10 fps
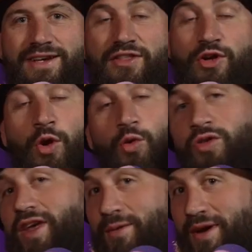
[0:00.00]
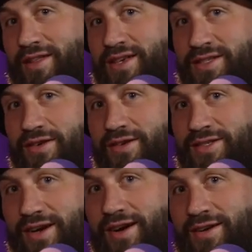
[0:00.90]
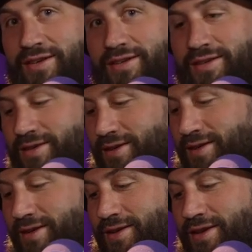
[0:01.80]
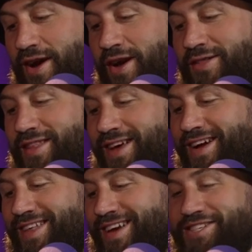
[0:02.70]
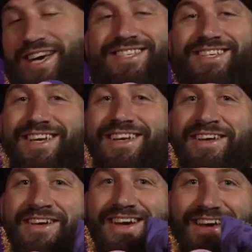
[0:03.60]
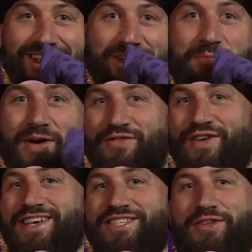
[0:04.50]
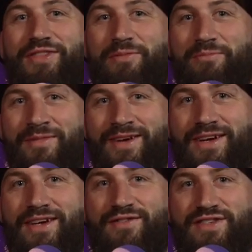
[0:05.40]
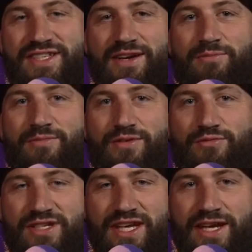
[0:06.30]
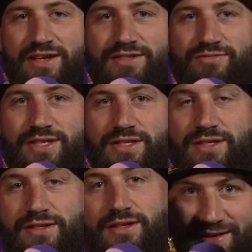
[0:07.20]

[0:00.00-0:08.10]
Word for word: And the cool thing about these socks are not only are they jazzy and got my face on them for some ridiculous reason,